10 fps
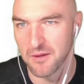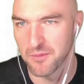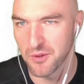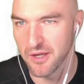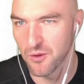
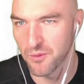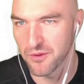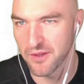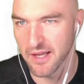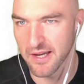But, you know, one
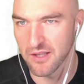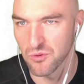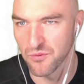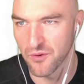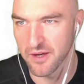thing I can
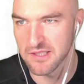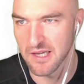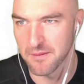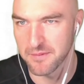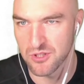do, for
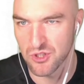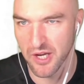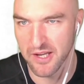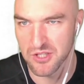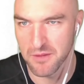example, is
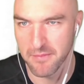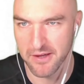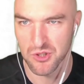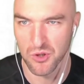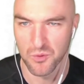change the
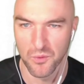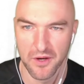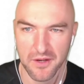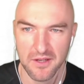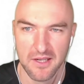
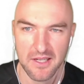mesh.1,